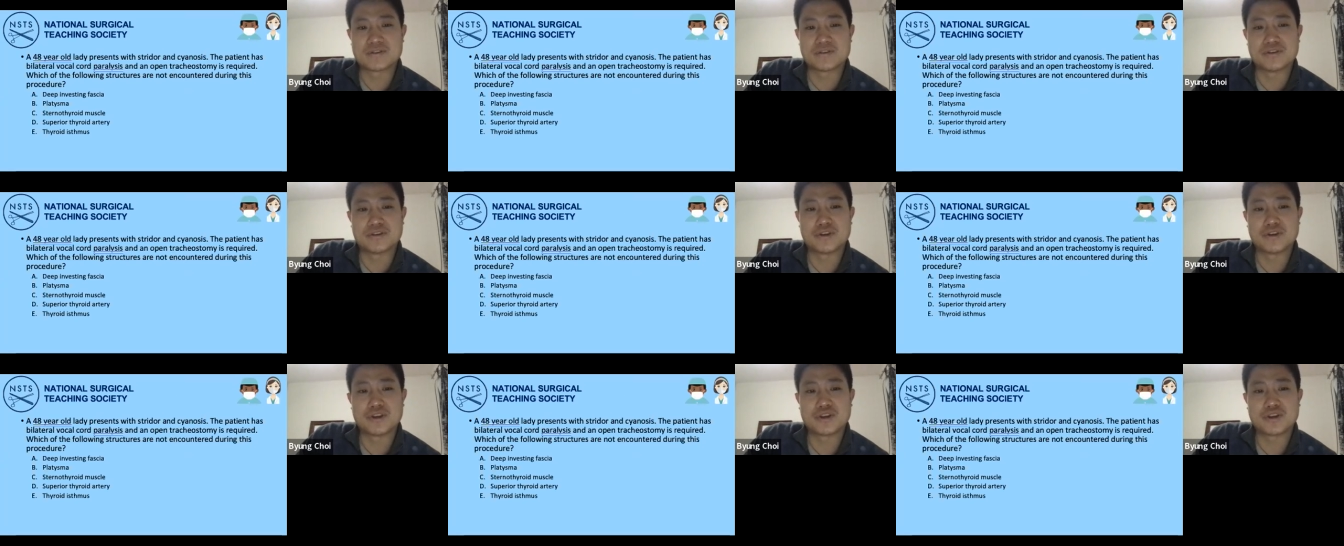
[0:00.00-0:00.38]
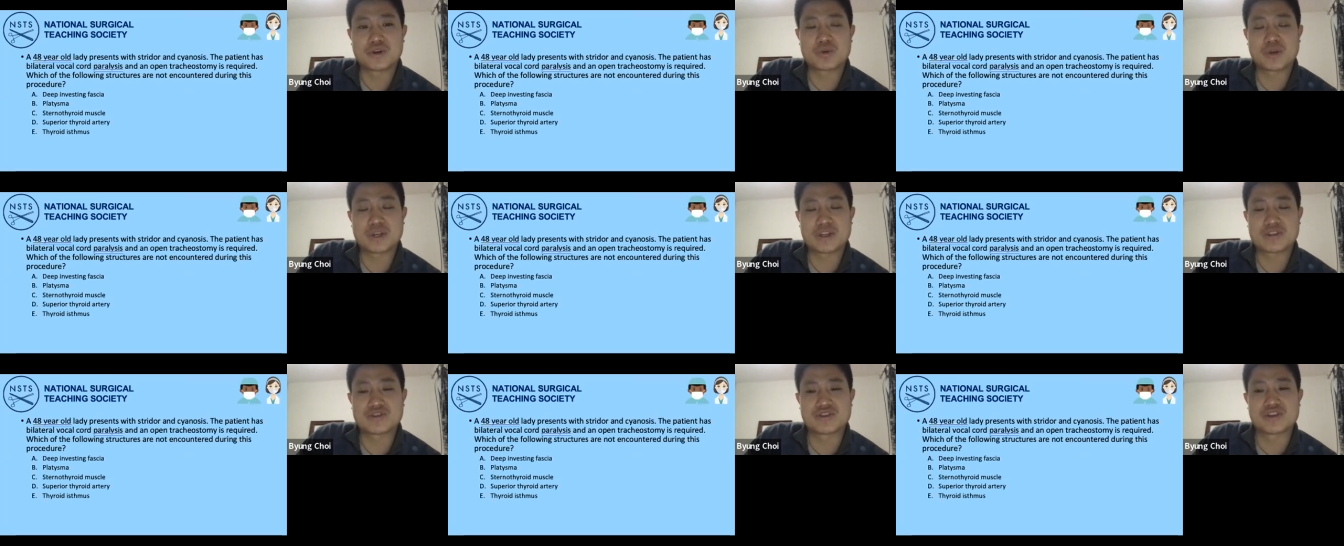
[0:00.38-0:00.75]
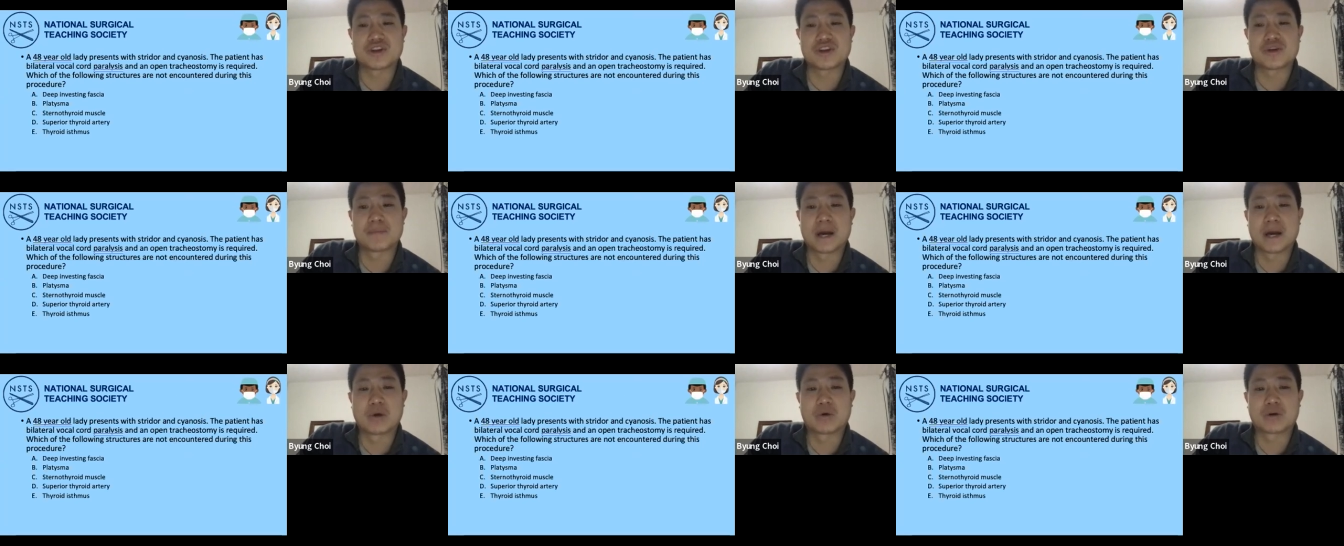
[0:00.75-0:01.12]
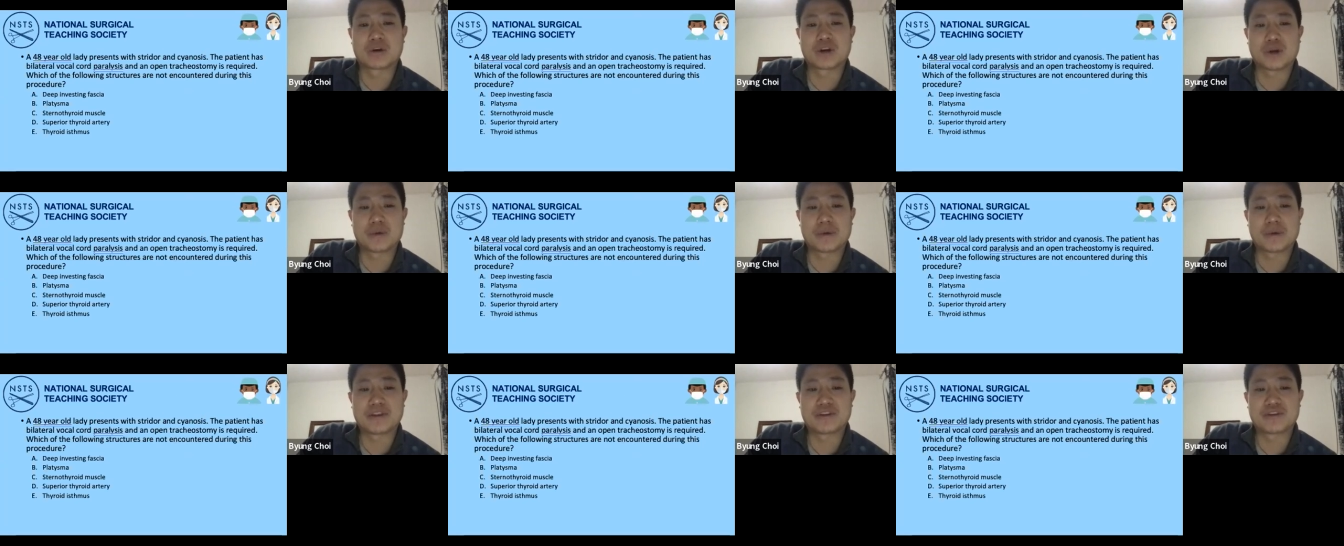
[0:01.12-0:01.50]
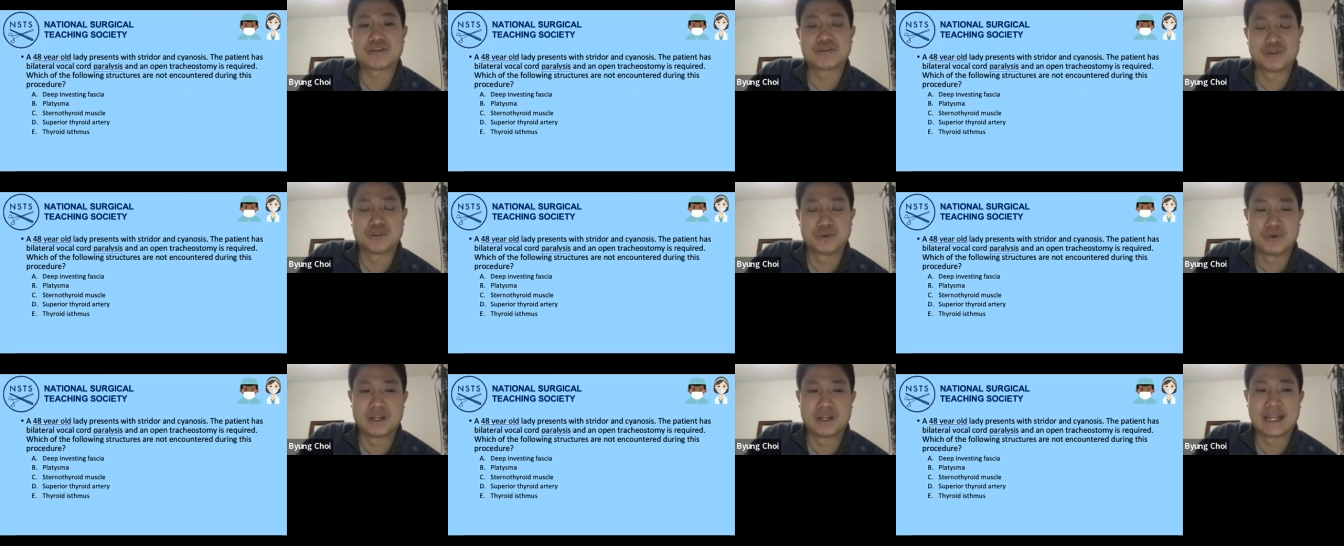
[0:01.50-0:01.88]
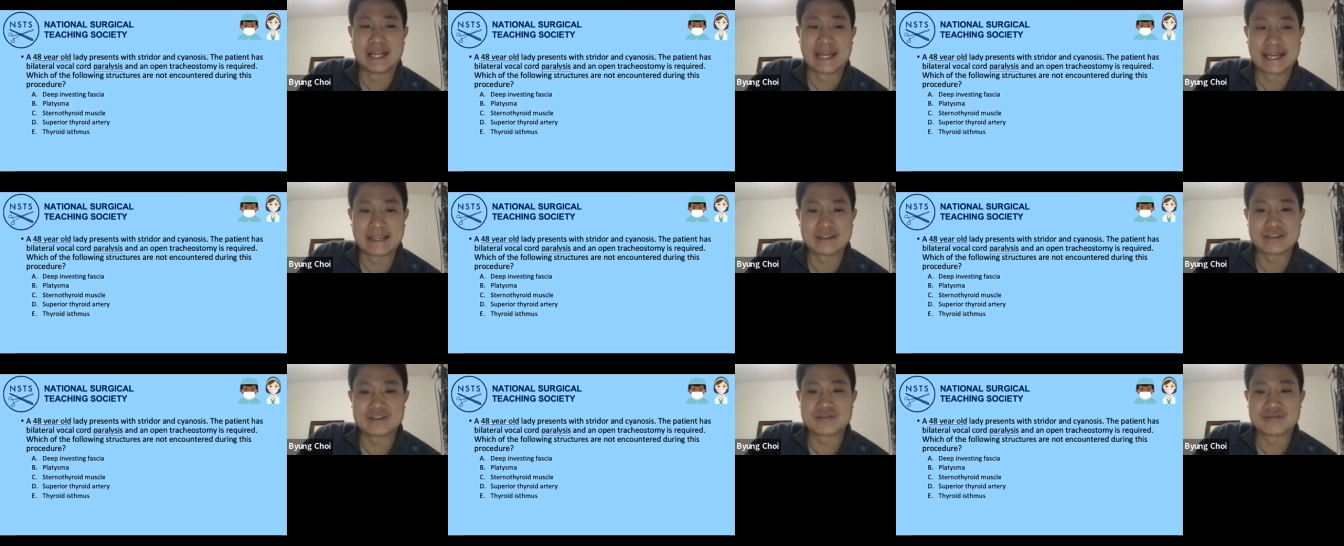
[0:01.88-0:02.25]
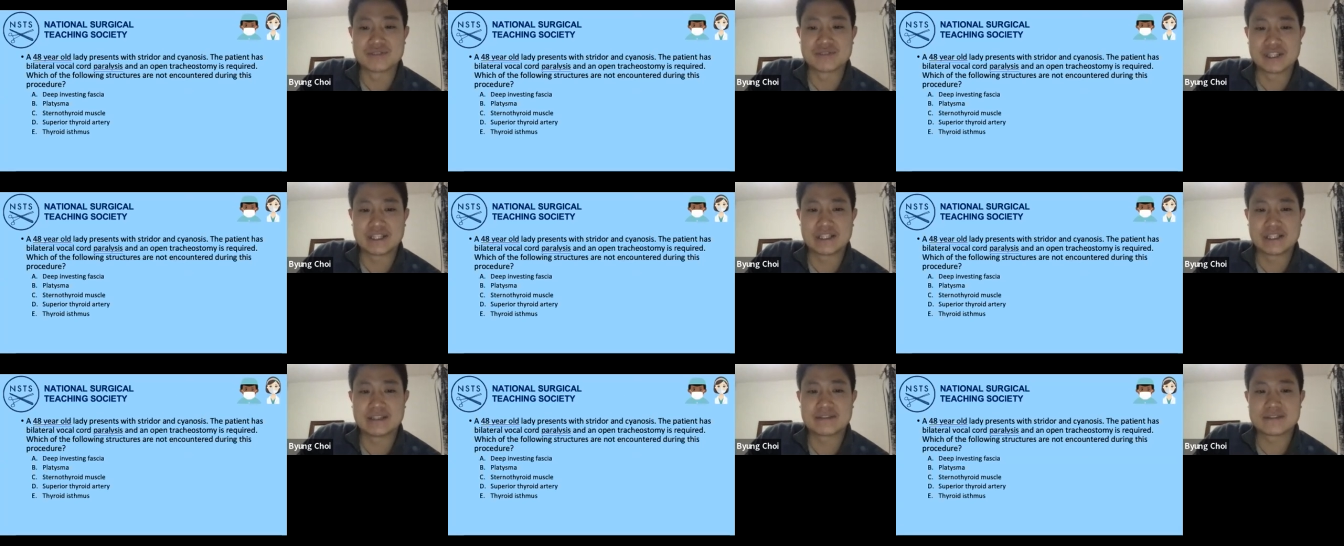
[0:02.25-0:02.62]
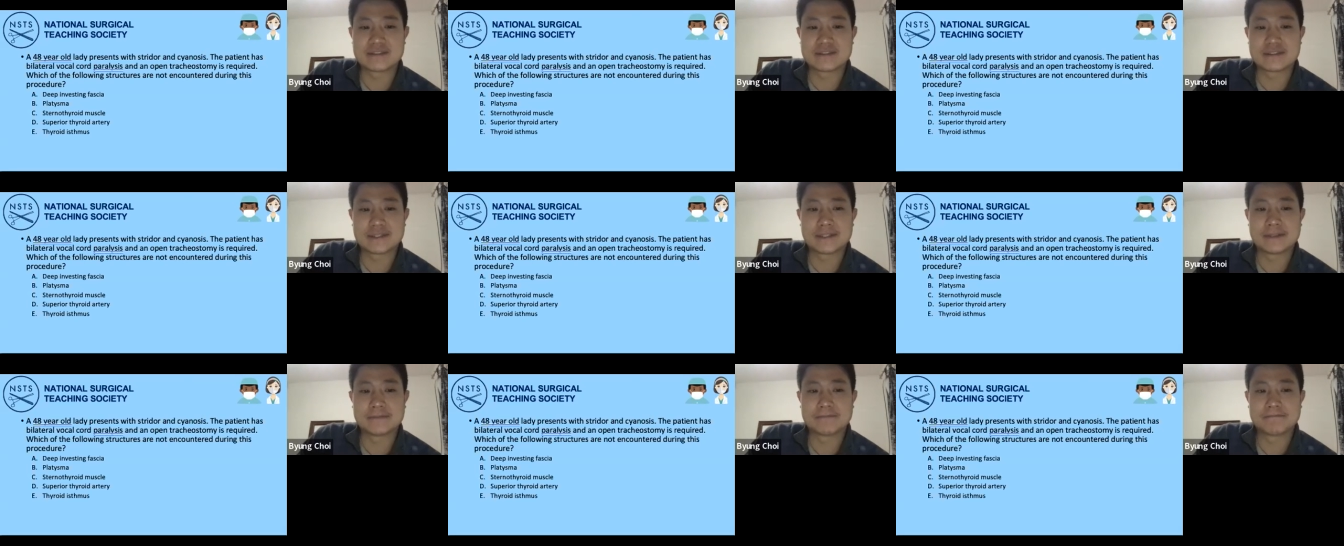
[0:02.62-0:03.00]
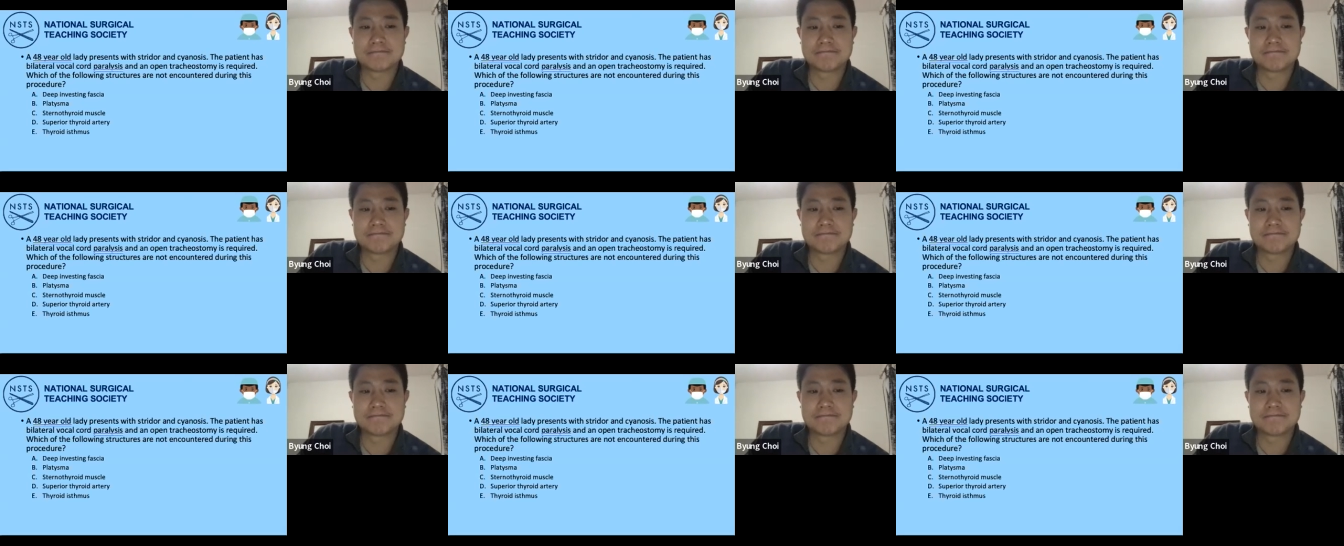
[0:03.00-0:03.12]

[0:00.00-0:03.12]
Another question about going through layers, really, isn't it?